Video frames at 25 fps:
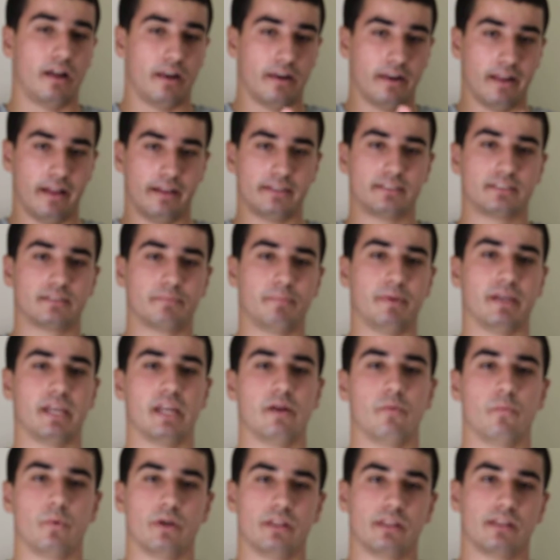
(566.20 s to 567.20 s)
Let's
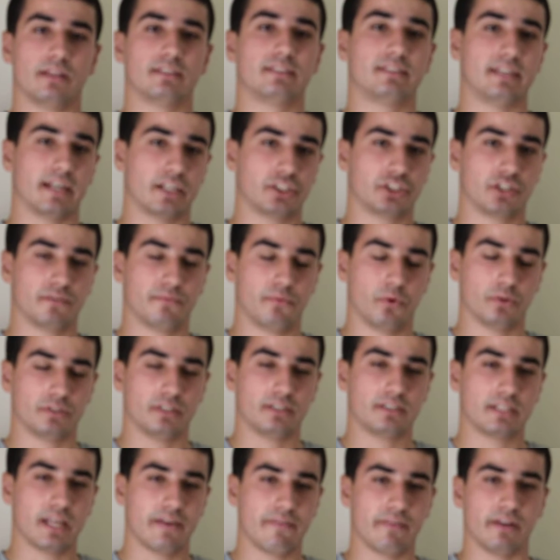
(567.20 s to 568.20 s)
begin with Section
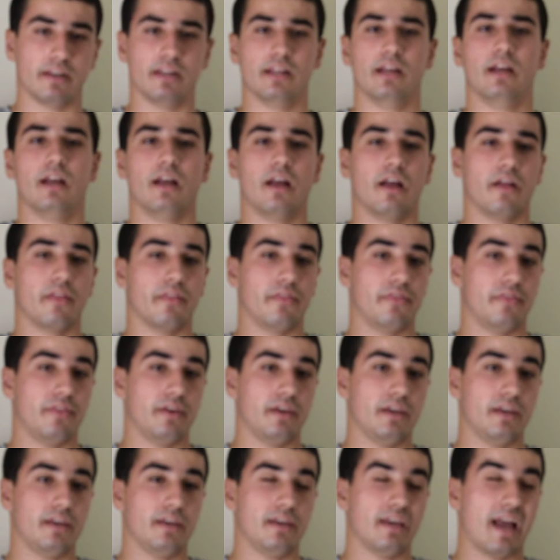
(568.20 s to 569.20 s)
47.
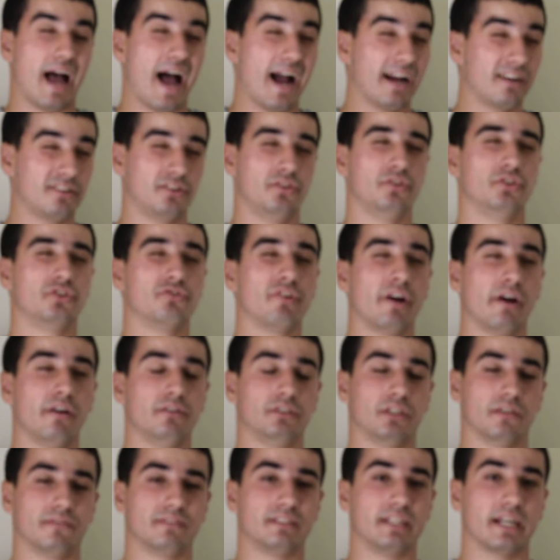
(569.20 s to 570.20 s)
The actus
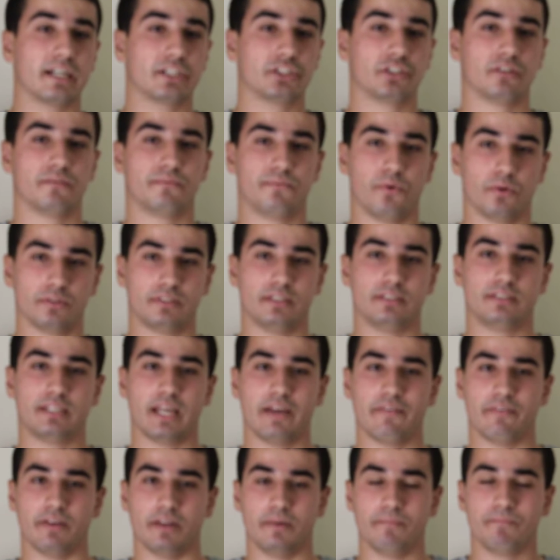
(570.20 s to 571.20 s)
reus of Section
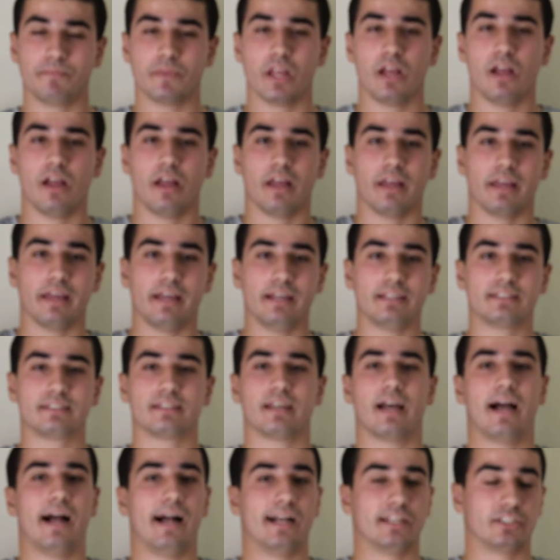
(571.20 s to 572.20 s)
47
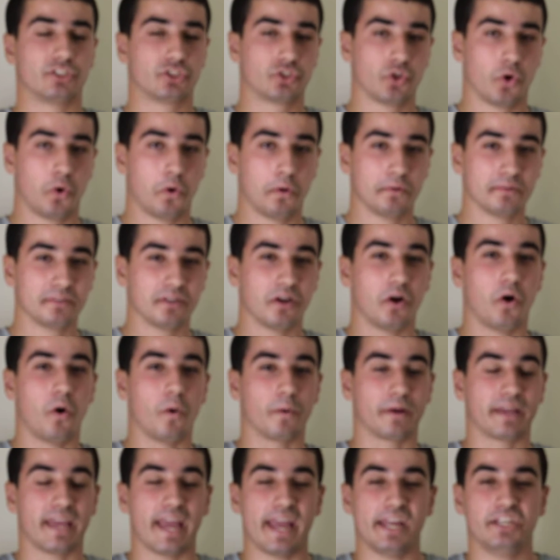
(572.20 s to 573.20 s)
is assault
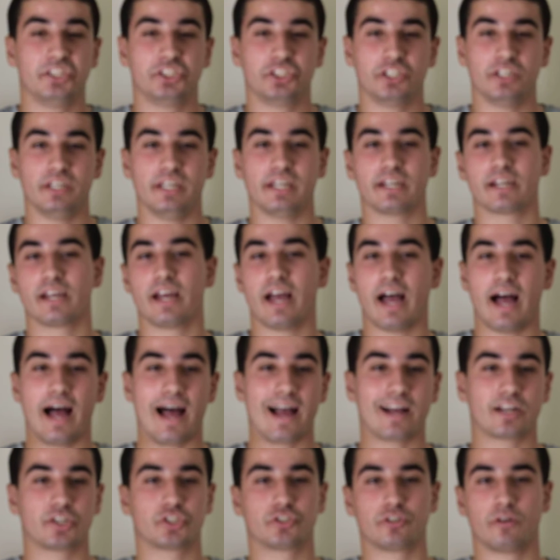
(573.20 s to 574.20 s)
occasioning
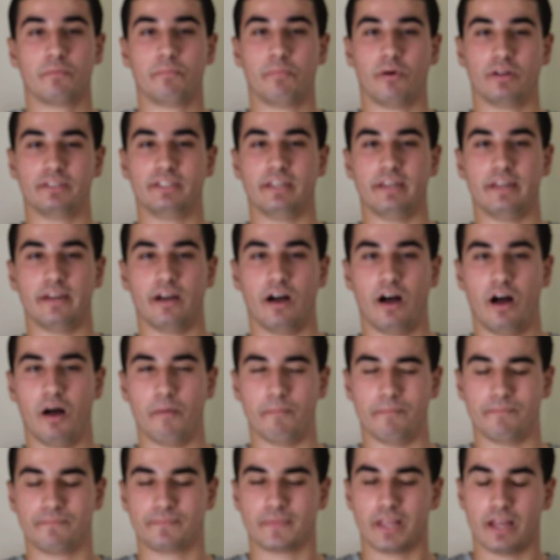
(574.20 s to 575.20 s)
actual bodily
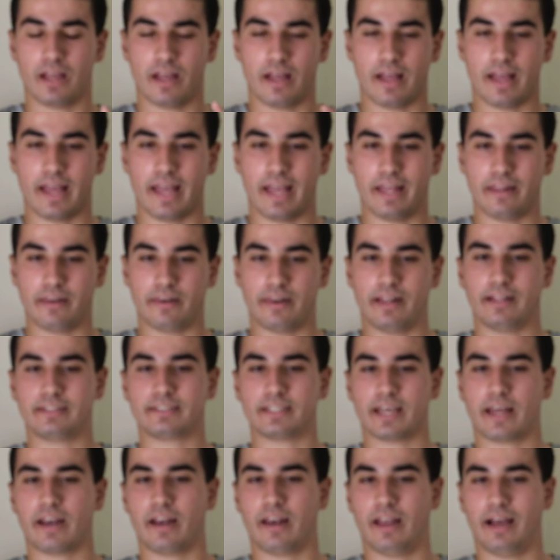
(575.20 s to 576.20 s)
harm. And
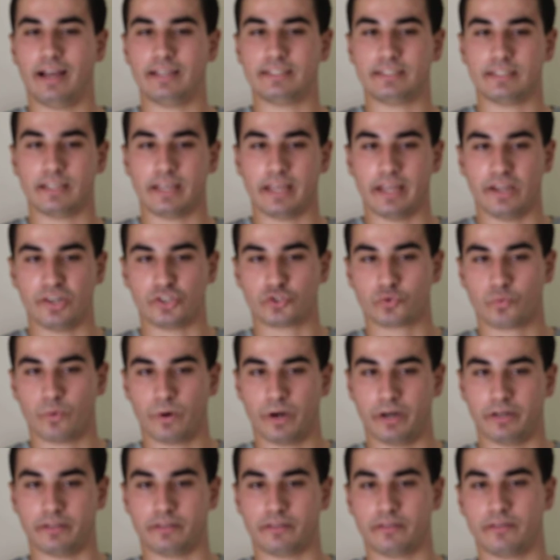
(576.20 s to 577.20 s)
let's analyze each
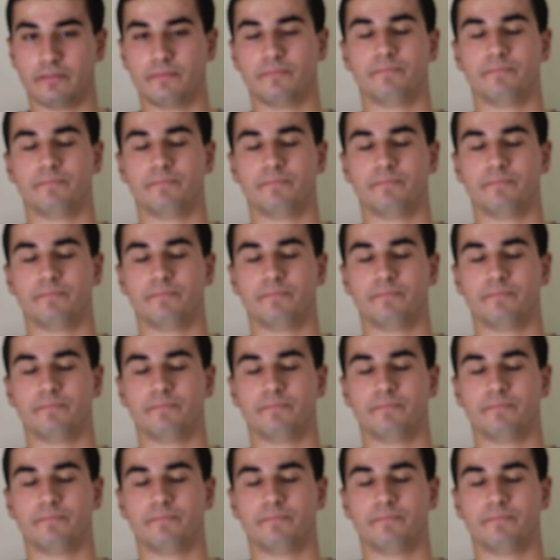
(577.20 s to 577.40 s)
word.